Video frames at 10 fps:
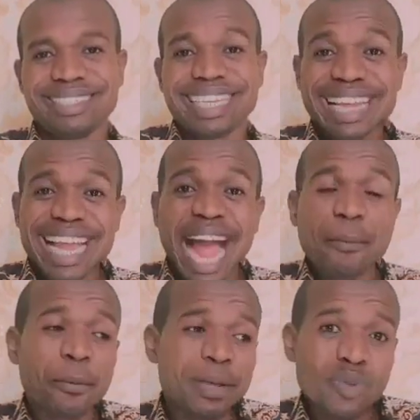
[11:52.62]
The
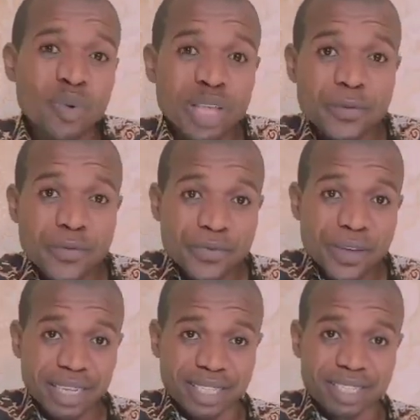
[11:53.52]
gap between
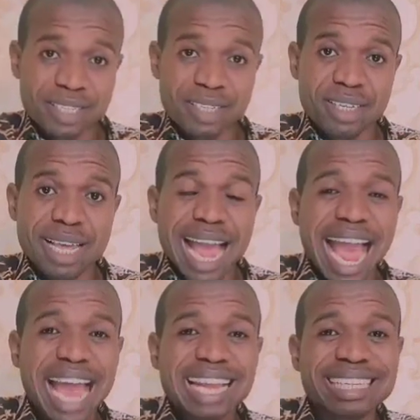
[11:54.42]
faith
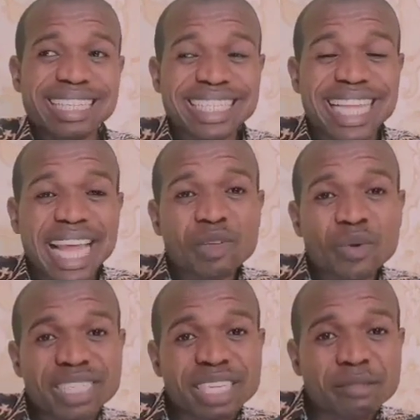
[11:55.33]
and the day
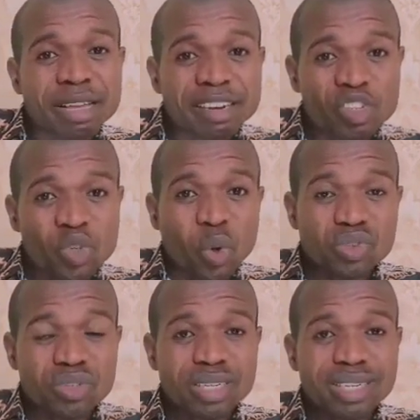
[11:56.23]
you receive the
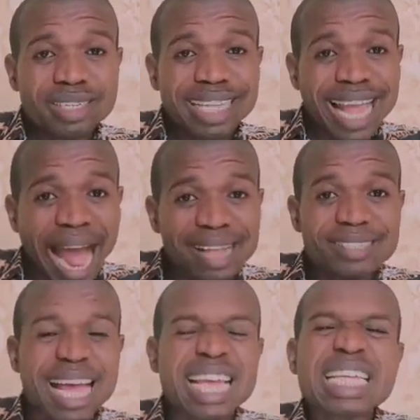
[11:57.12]
result, the
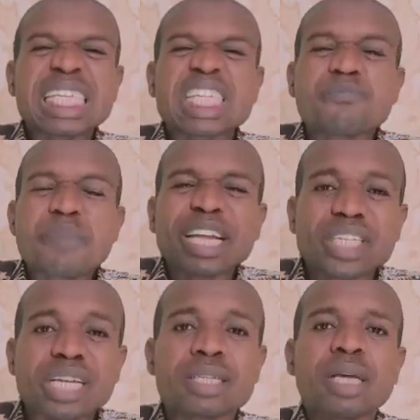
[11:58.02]
answer is
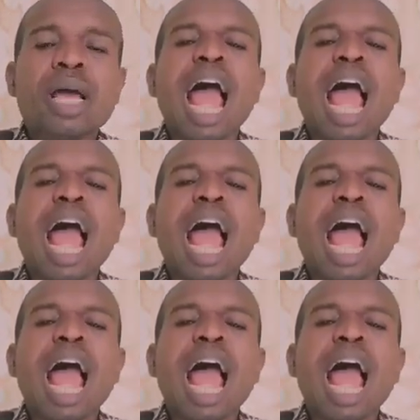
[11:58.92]
patience.